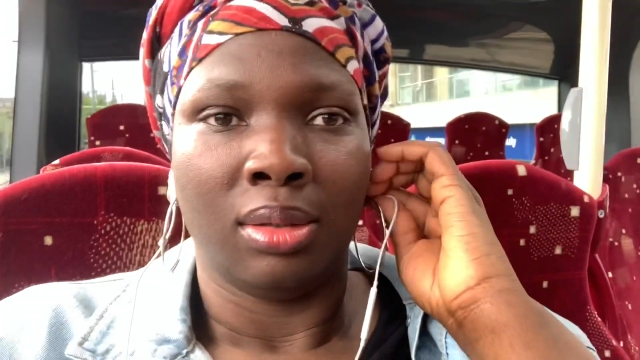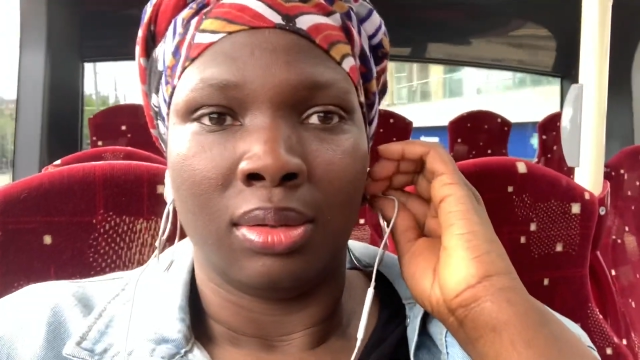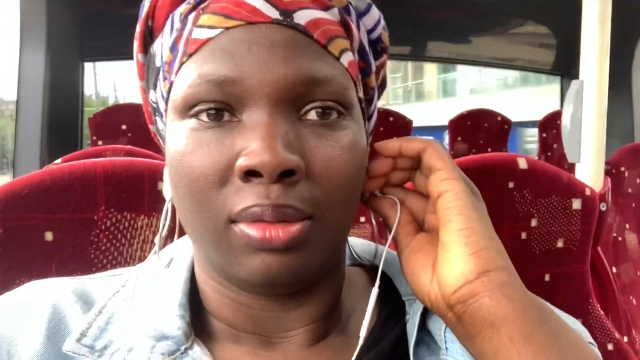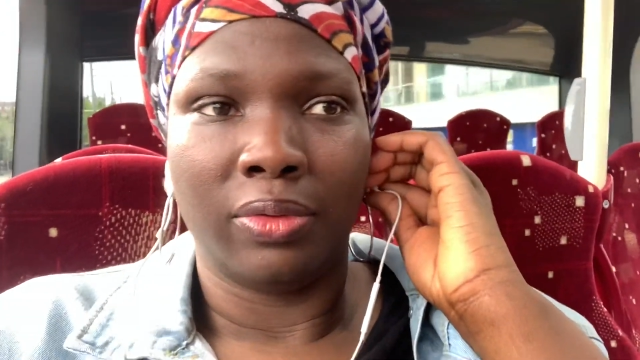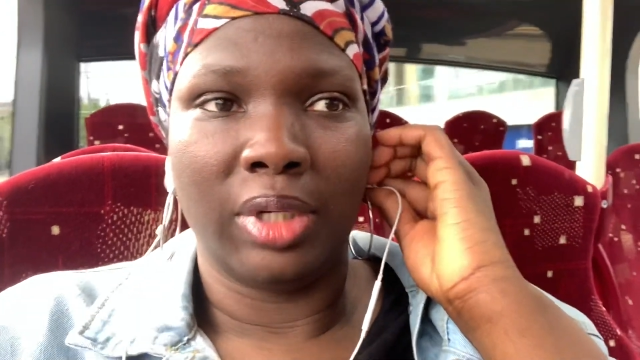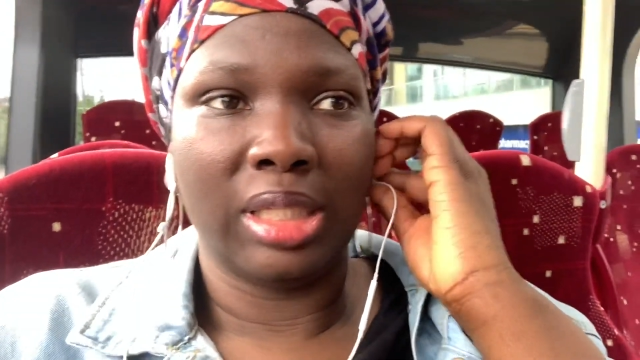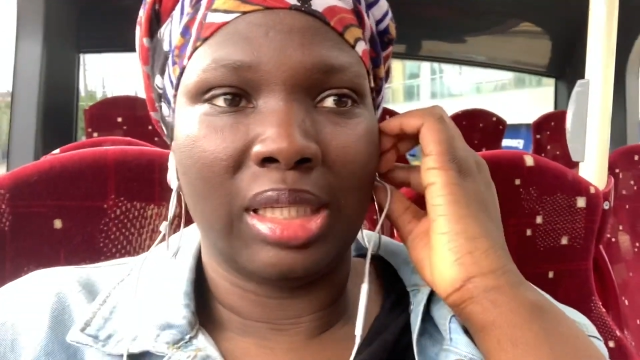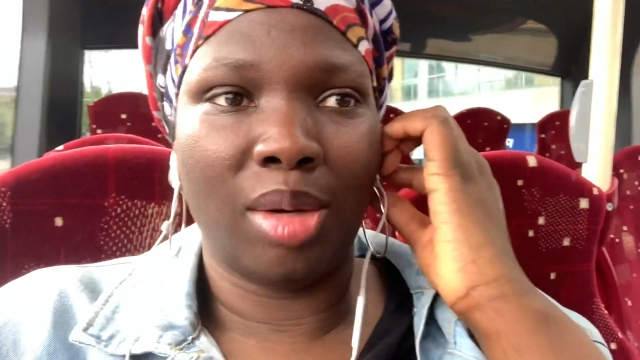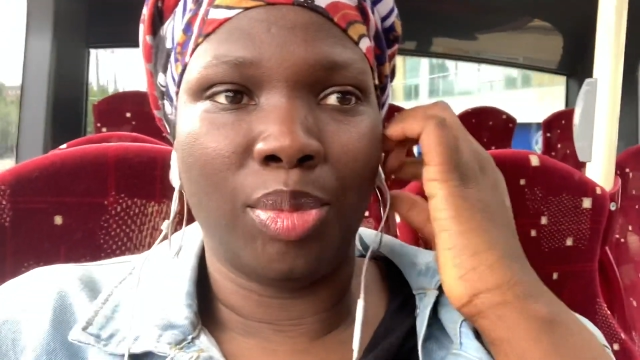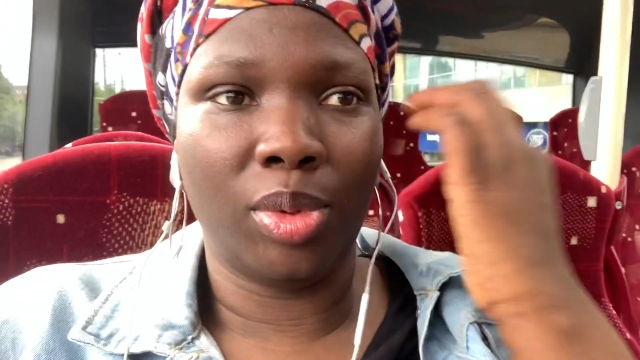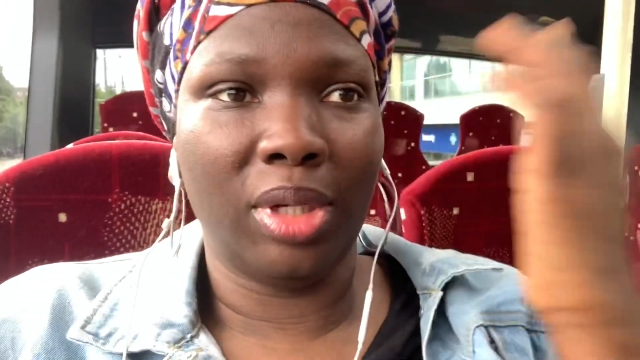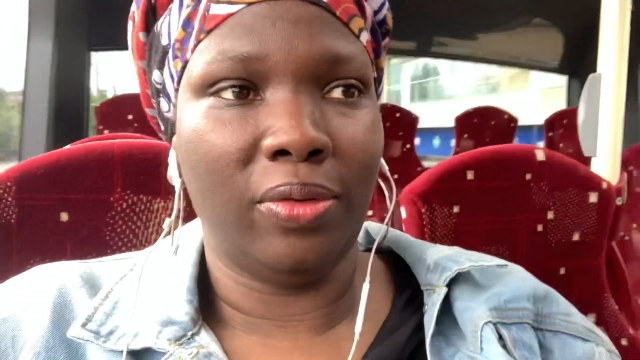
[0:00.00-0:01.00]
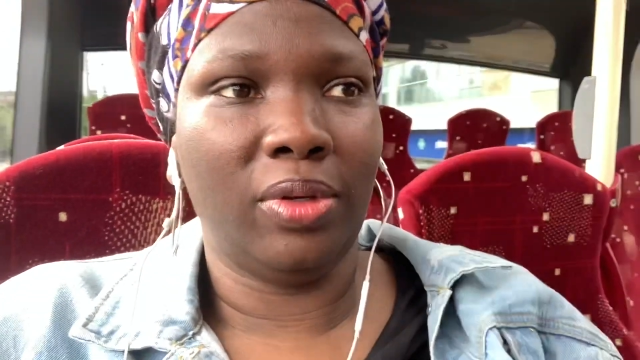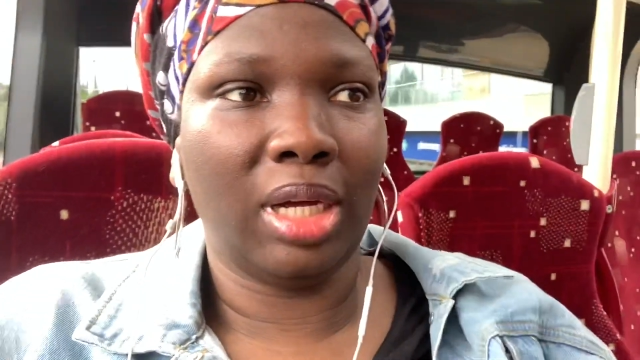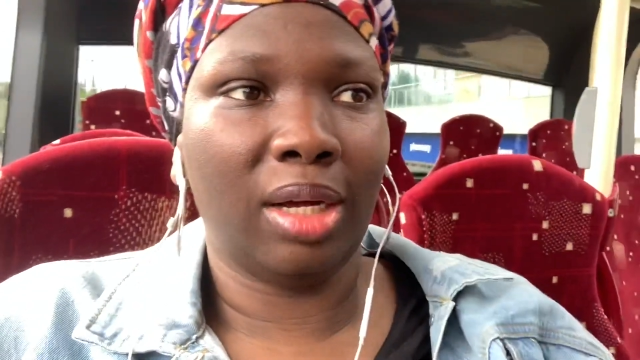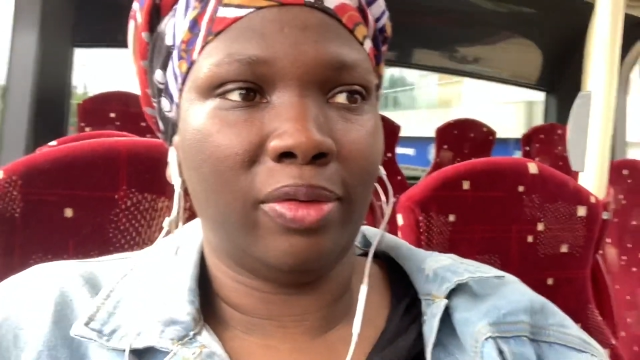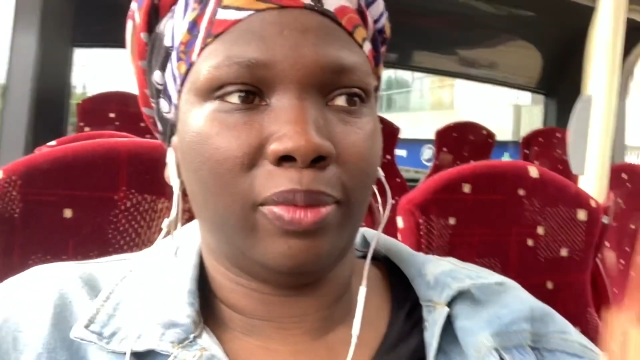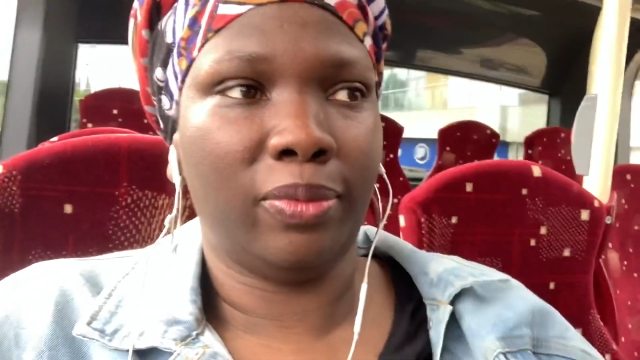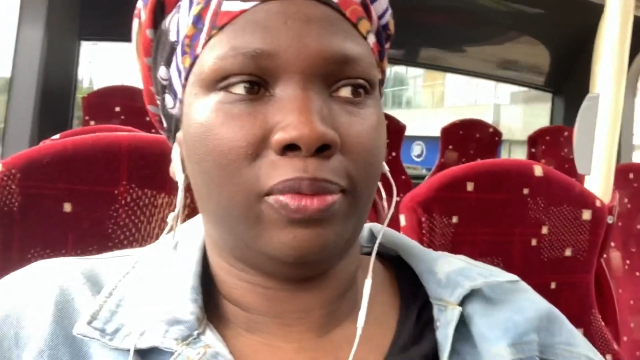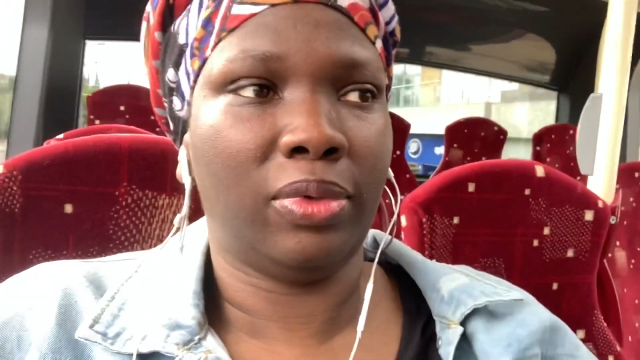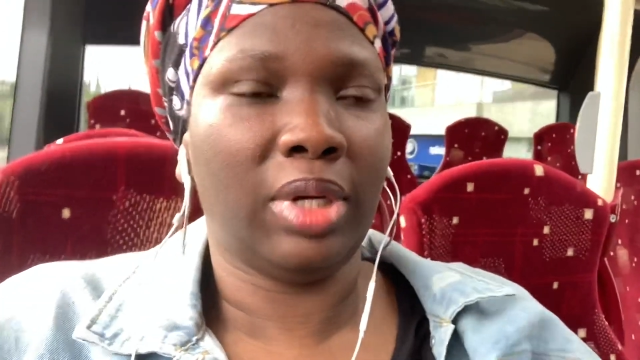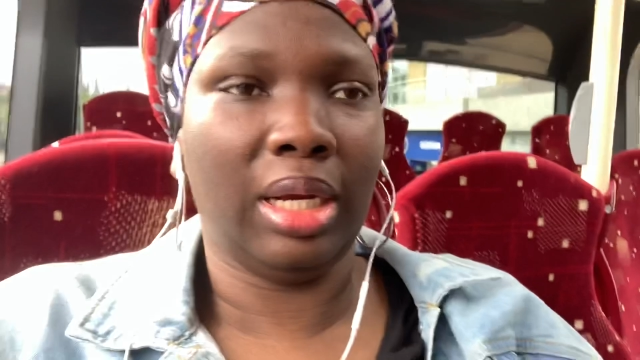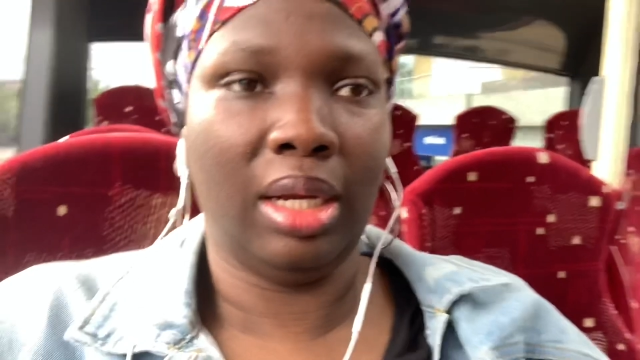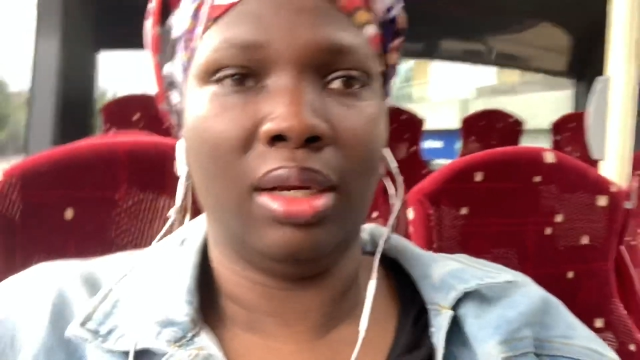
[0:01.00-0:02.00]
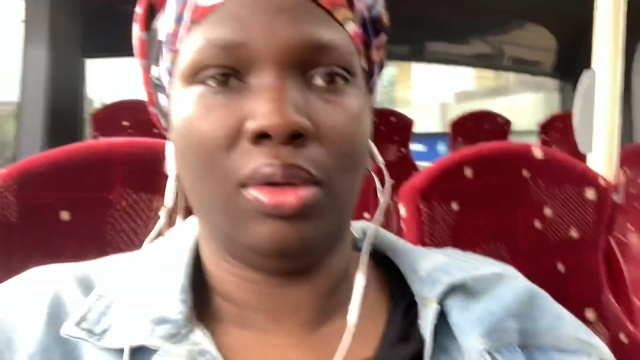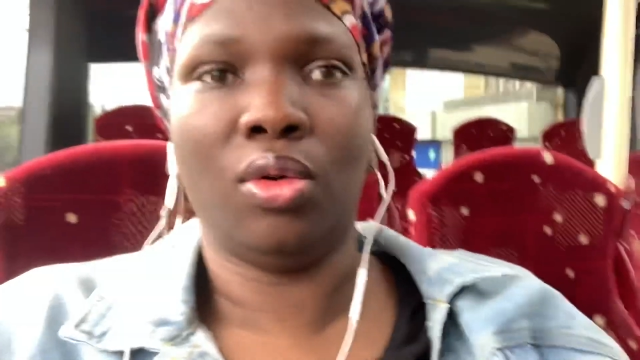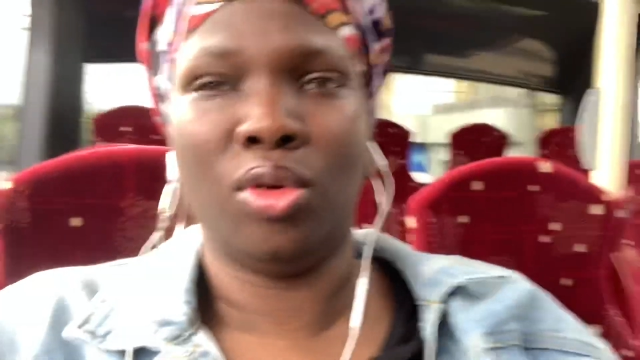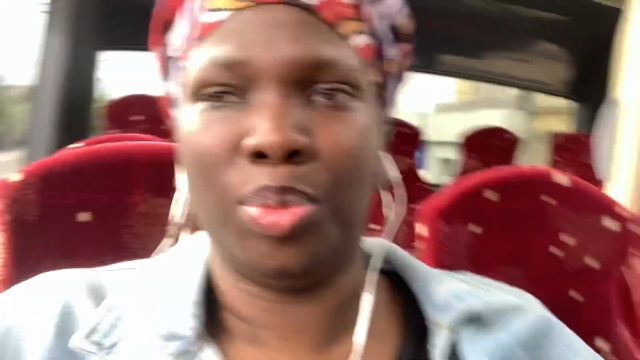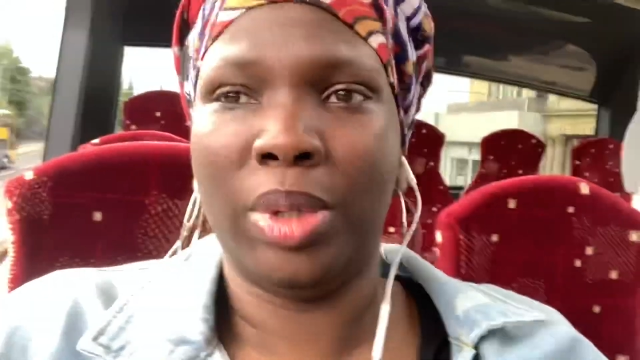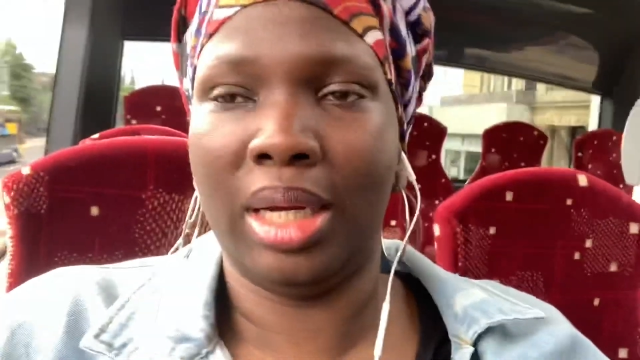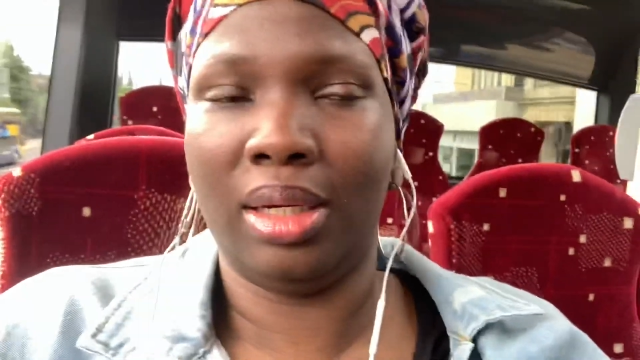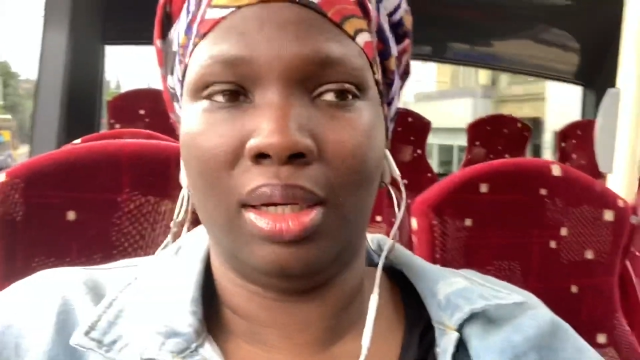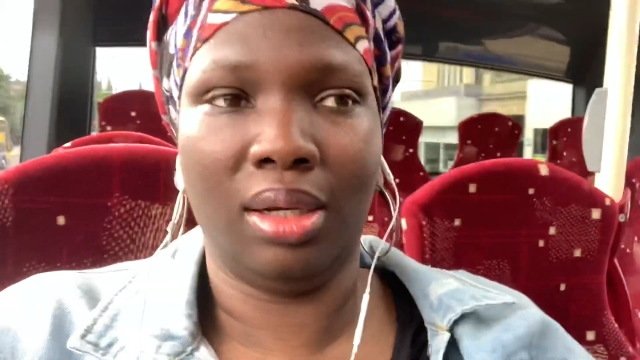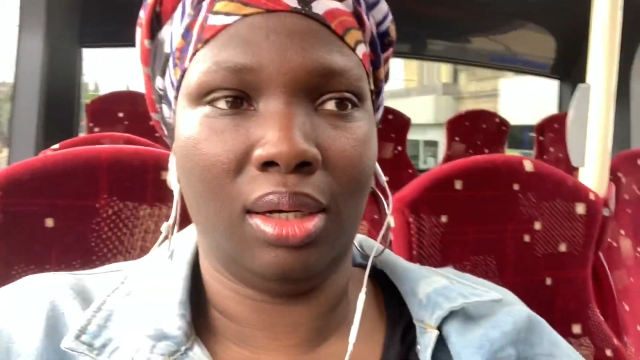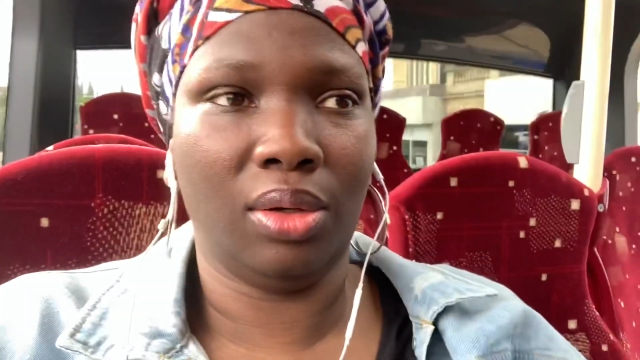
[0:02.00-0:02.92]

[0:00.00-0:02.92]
For example, if you have friend or partner